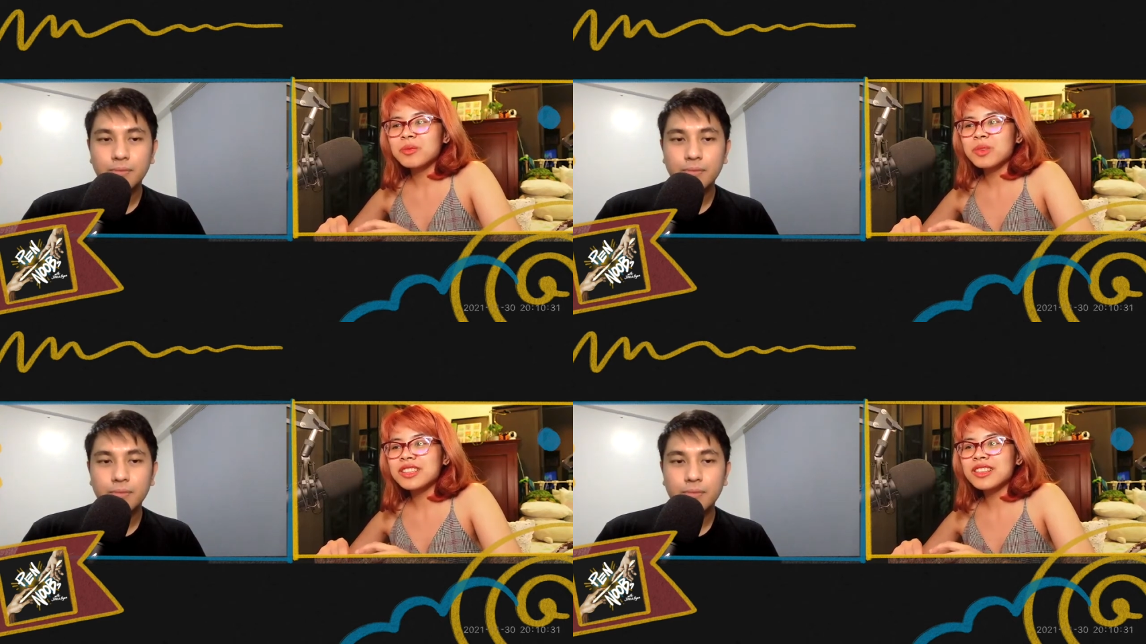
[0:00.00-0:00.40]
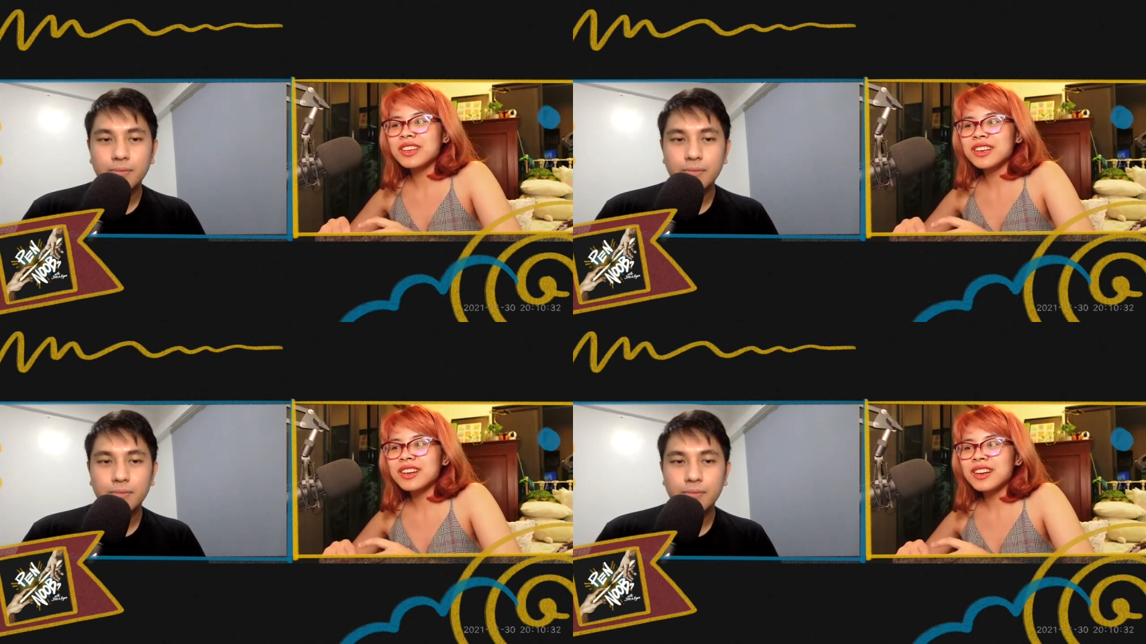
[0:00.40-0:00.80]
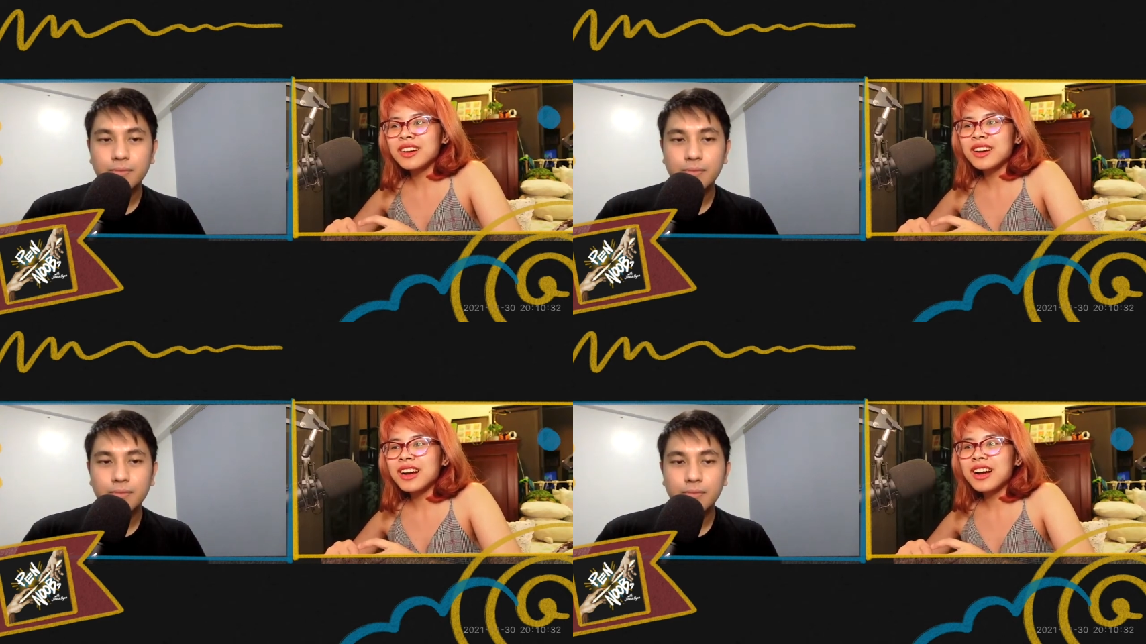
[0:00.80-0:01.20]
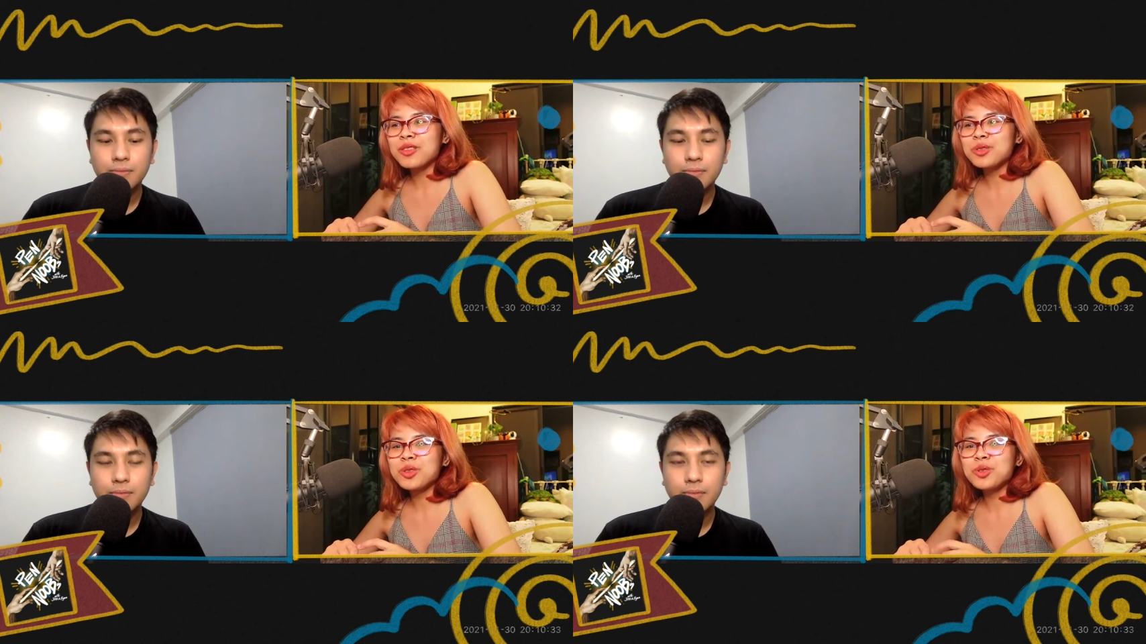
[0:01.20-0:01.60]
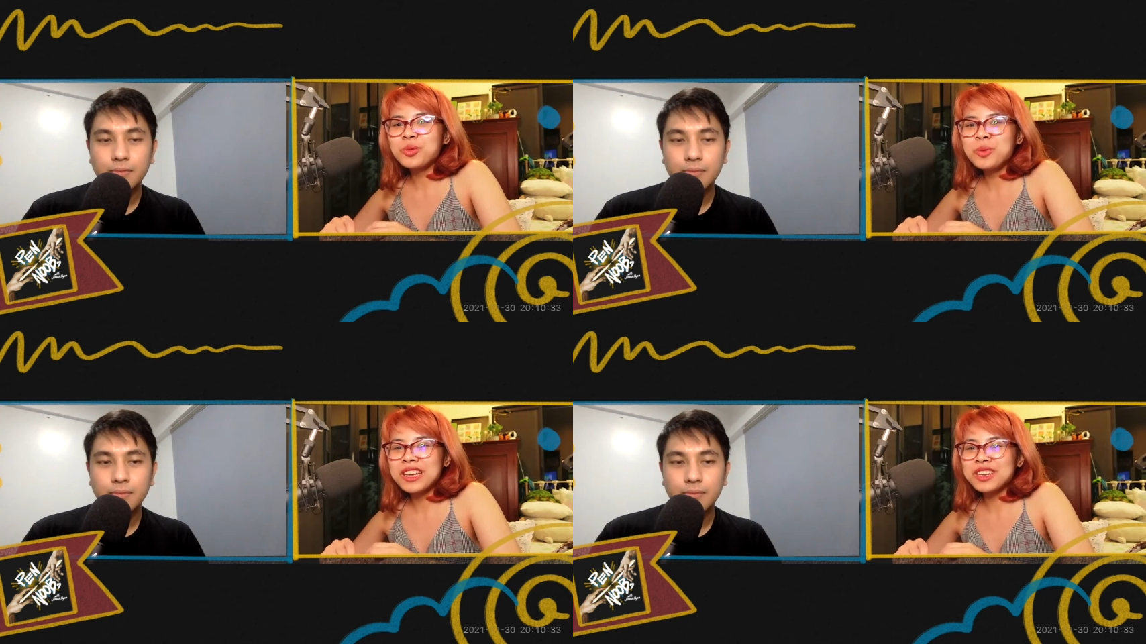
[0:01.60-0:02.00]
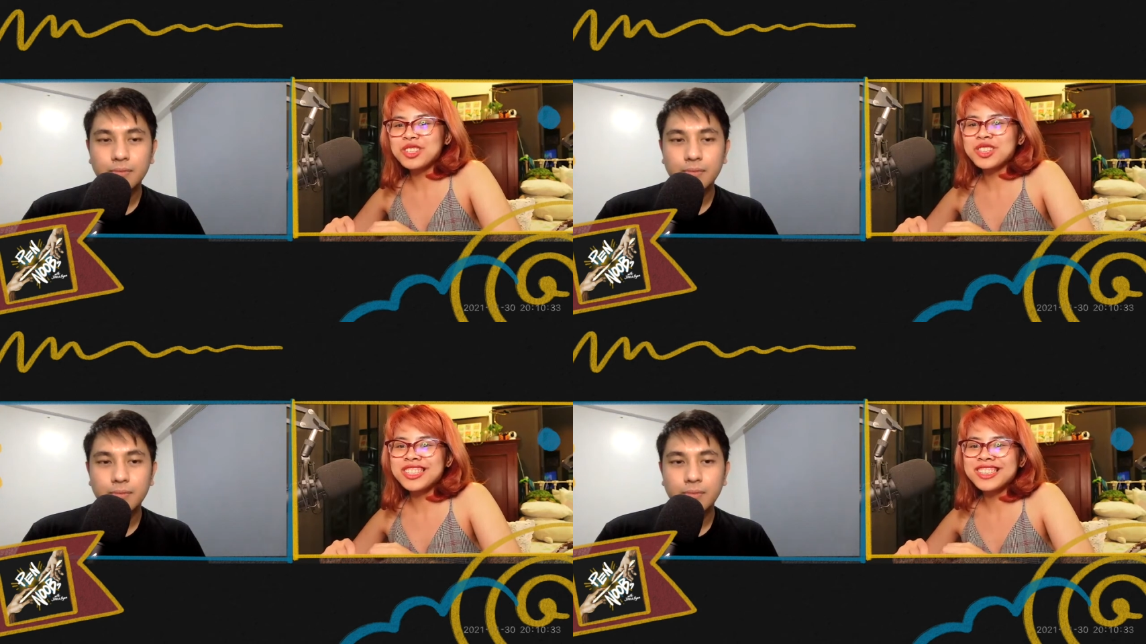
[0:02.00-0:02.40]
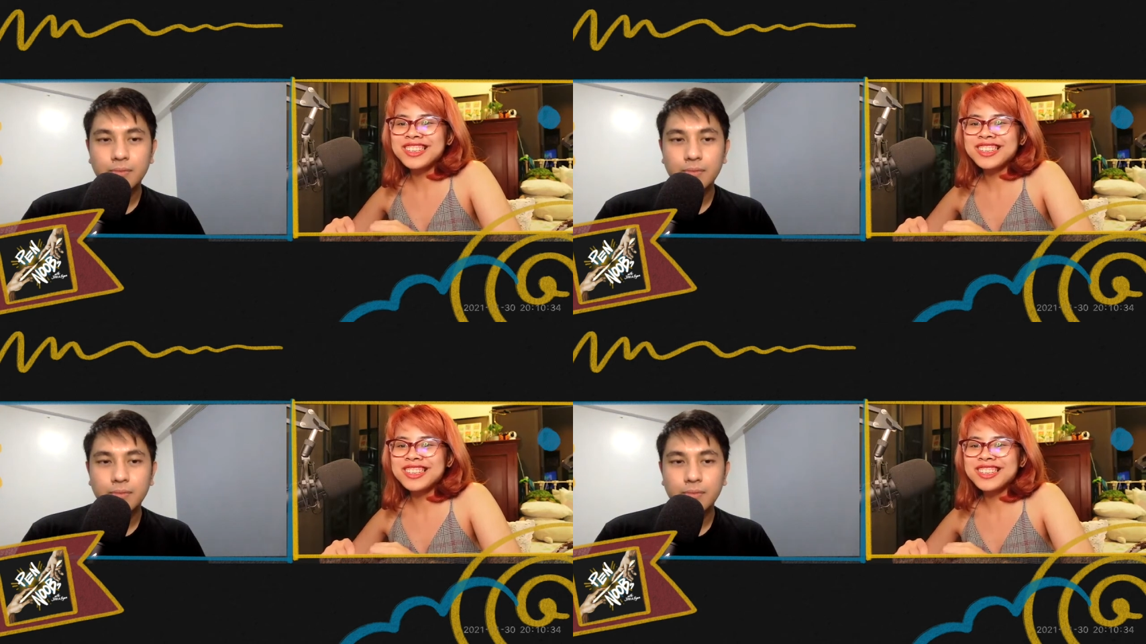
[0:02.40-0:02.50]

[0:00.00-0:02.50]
Speaker 1: But like, how noobish.